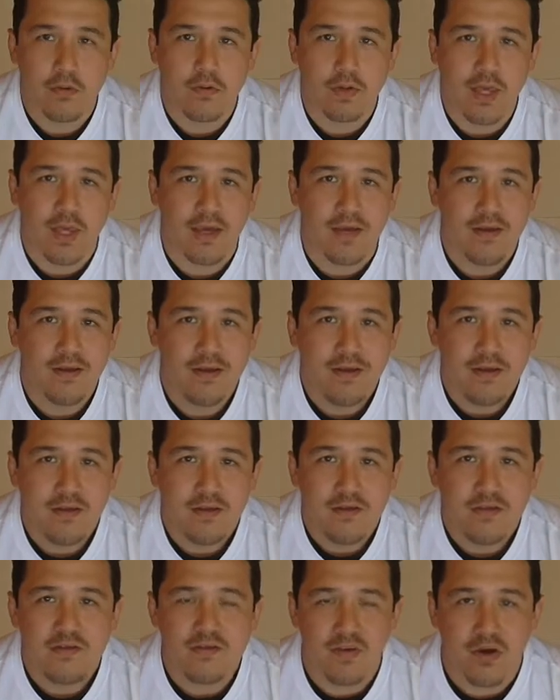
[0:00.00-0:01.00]
Okay,
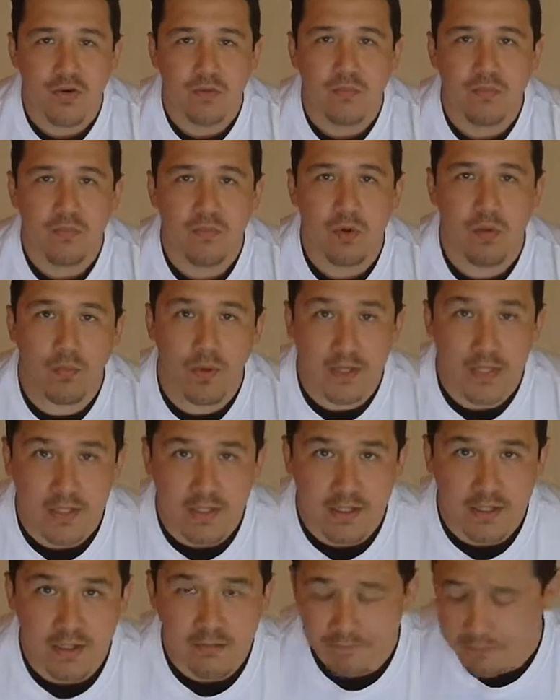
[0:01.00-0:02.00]
so what we're
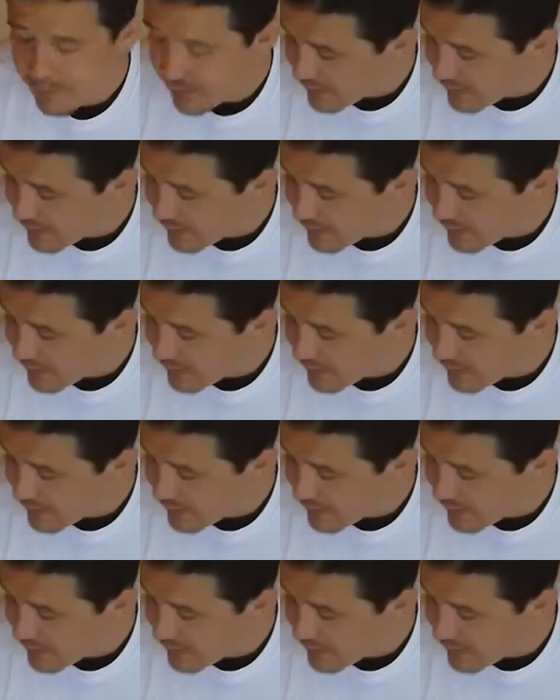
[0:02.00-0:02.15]
going to need for